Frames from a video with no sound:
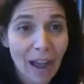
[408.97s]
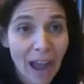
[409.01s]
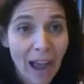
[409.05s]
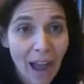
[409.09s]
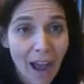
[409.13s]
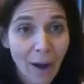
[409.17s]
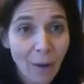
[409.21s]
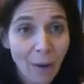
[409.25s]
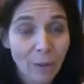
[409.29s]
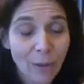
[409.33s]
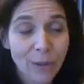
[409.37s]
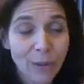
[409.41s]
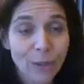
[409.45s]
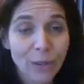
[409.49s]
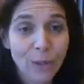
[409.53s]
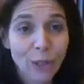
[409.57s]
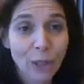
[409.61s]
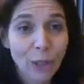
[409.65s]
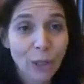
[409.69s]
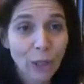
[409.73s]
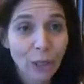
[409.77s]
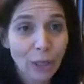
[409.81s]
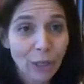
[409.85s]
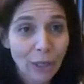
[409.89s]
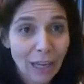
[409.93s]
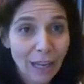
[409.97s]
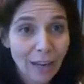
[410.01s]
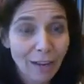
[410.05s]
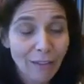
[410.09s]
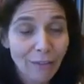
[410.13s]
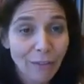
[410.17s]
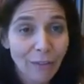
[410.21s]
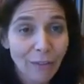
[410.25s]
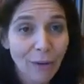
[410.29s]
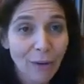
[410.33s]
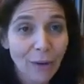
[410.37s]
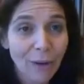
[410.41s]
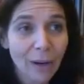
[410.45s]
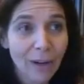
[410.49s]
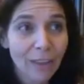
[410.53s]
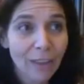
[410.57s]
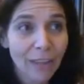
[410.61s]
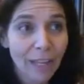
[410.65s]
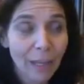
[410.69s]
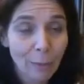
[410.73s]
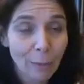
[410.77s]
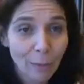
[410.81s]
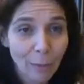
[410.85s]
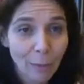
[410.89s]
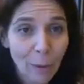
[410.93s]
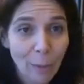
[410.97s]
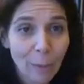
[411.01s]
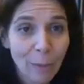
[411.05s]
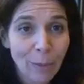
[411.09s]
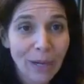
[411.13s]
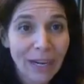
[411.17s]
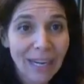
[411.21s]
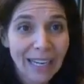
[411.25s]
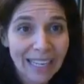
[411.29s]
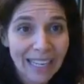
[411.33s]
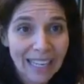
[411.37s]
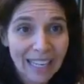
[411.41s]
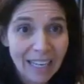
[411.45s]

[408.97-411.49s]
hours looking for the appropriate